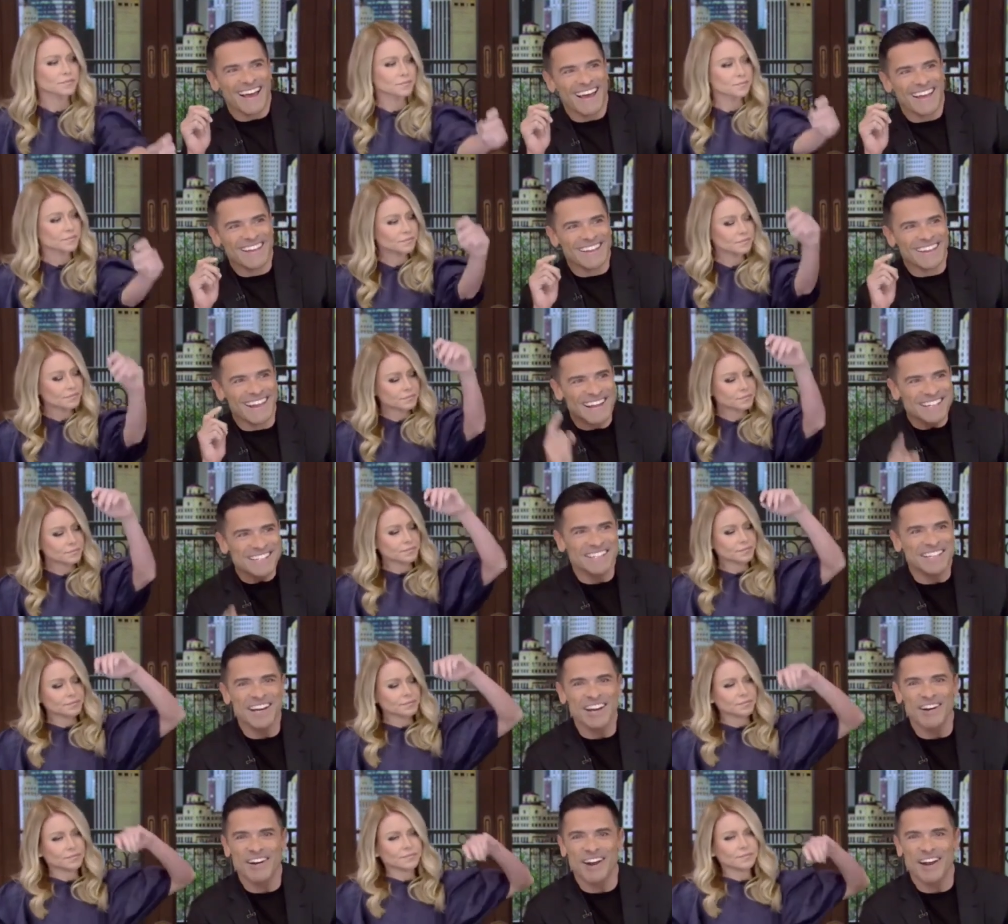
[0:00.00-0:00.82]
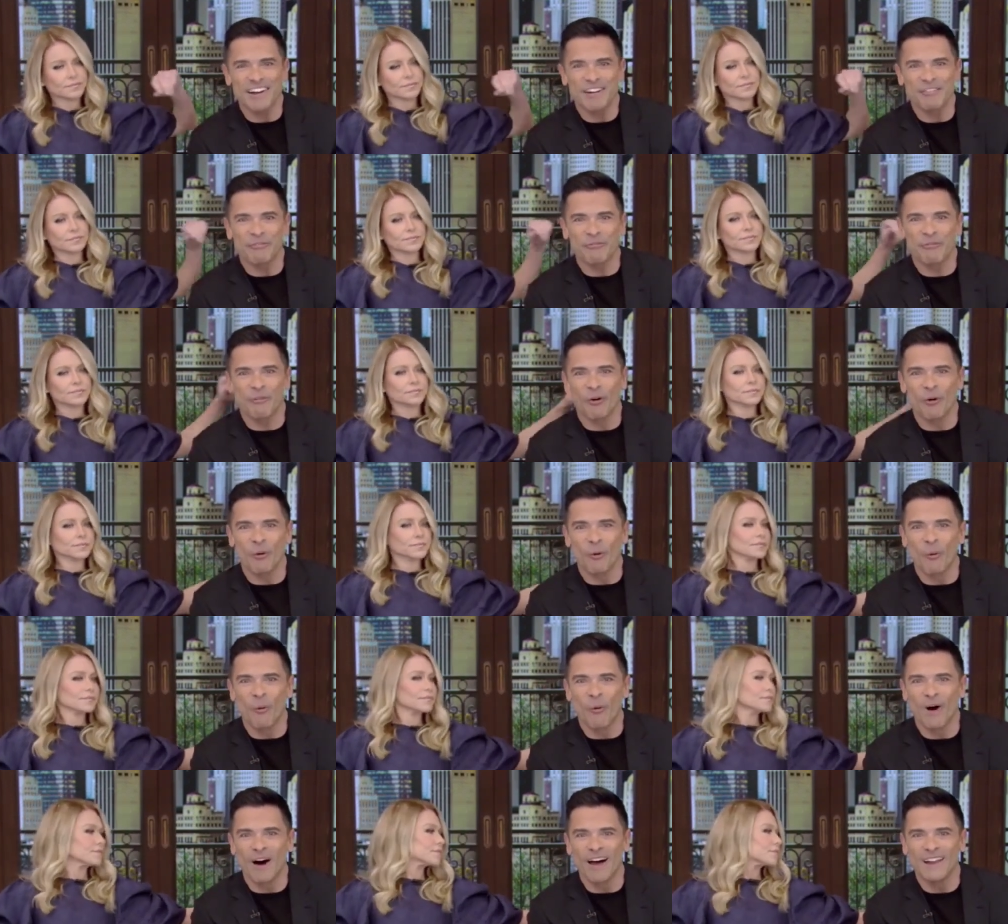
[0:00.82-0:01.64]
Speaker 1: And let's hear it for
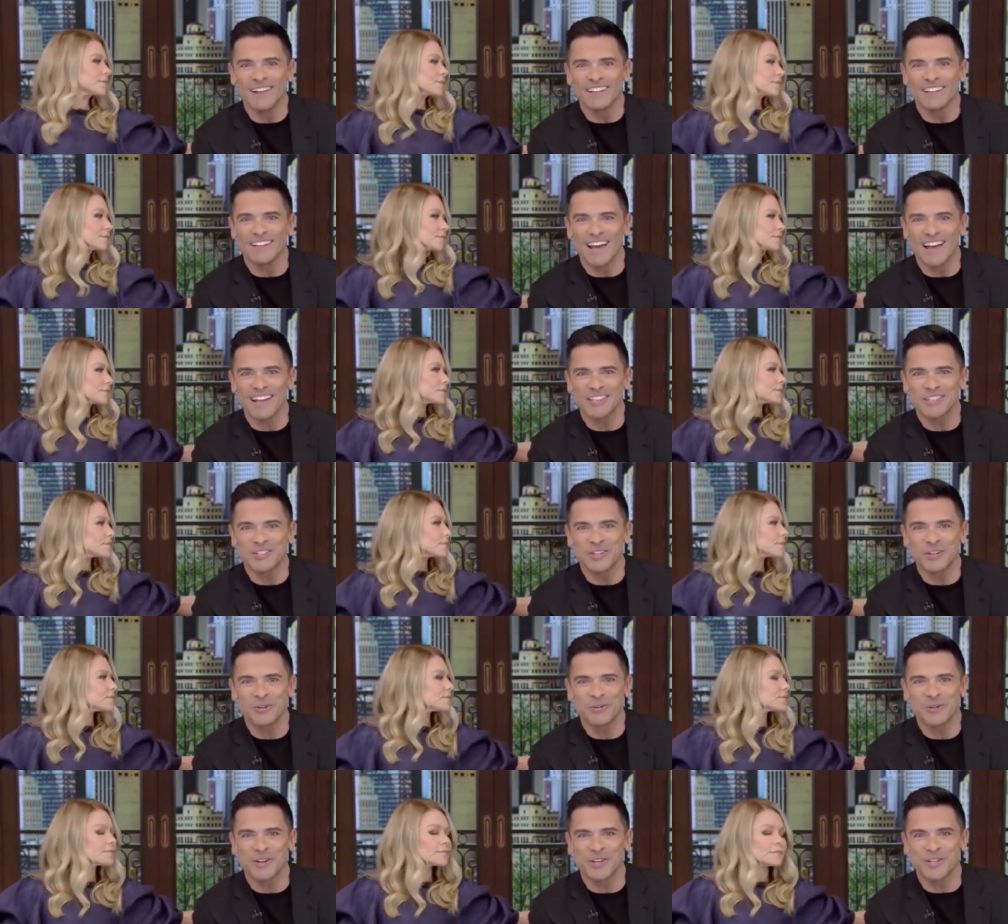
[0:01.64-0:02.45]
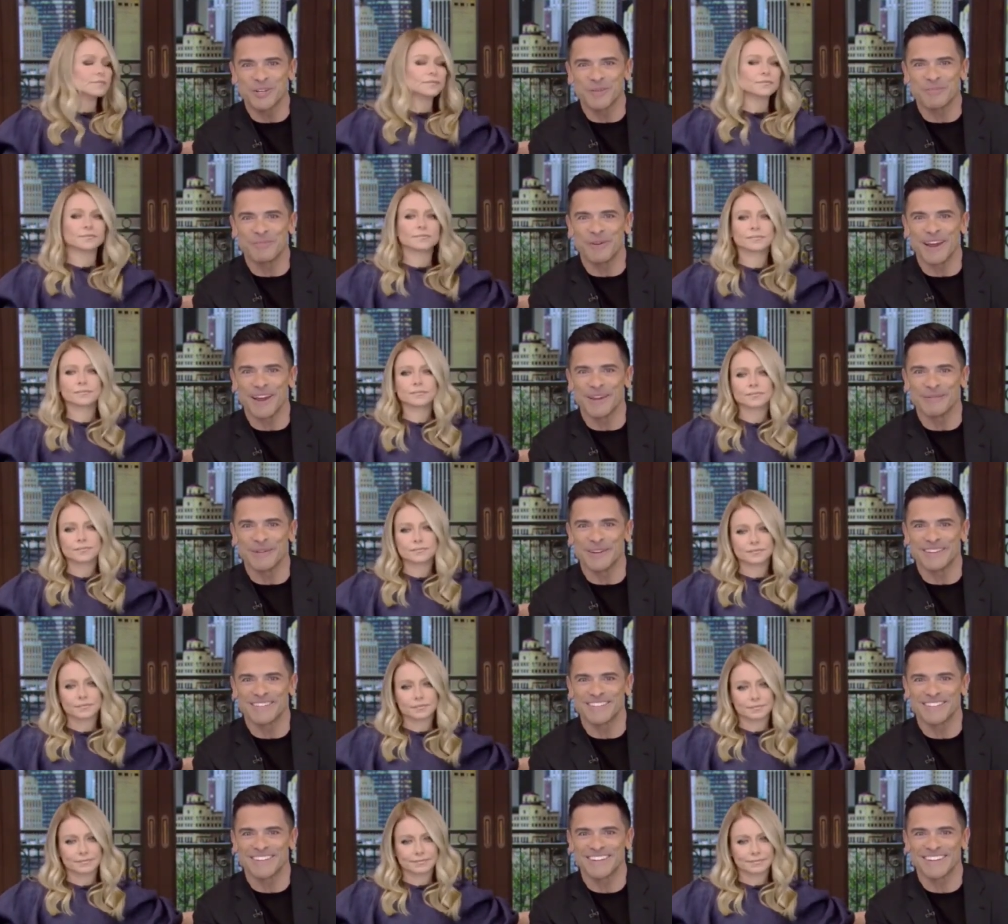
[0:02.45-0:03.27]
one less tuition
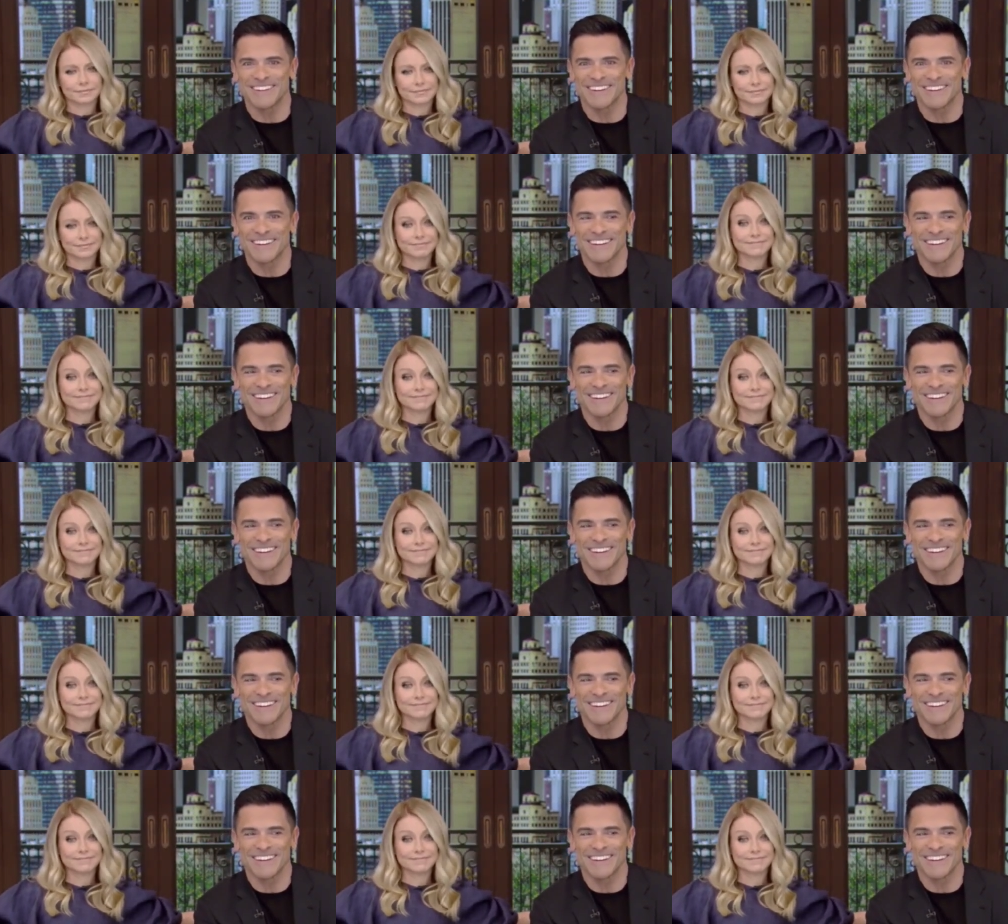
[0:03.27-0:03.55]
payment.